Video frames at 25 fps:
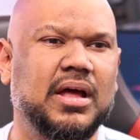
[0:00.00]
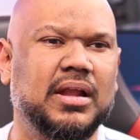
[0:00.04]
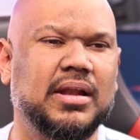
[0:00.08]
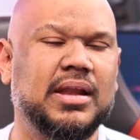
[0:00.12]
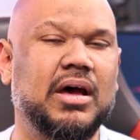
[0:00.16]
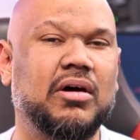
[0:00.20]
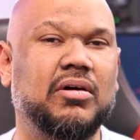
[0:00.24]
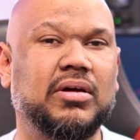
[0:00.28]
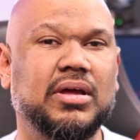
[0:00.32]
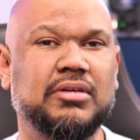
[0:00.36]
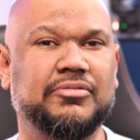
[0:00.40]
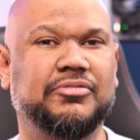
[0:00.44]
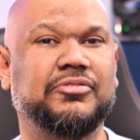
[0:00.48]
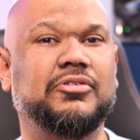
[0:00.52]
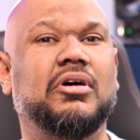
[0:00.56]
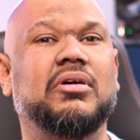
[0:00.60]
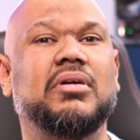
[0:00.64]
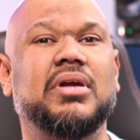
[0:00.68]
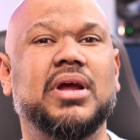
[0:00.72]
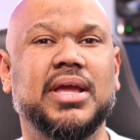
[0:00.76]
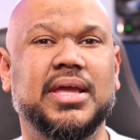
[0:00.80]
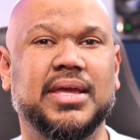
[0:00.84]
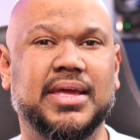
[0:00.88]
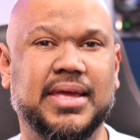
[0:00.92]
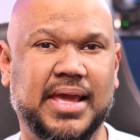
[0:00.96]
Now, if you
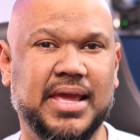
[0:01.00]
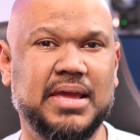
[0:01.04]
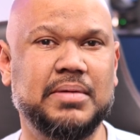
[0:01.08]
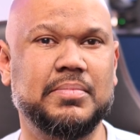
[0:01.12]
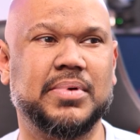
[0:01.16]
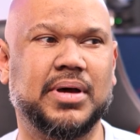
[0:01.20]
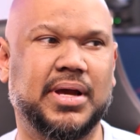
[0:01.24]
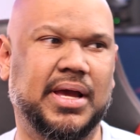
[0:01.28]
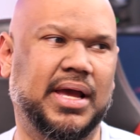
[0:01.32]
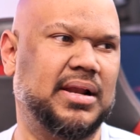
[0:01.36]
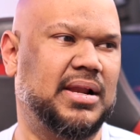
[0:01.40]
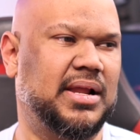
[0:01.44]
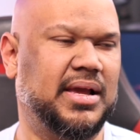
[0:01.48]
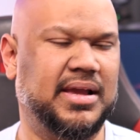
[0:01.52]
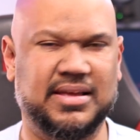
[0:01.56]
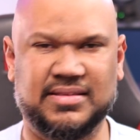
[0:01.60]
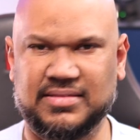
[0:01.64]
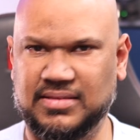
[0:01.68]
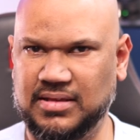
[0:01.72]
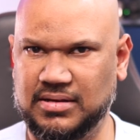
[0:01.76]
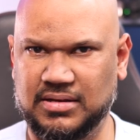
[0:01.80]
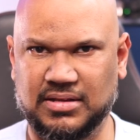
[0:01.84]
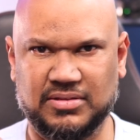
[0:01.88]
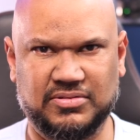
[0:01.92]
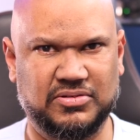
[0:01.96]
are a gamer, and like I said,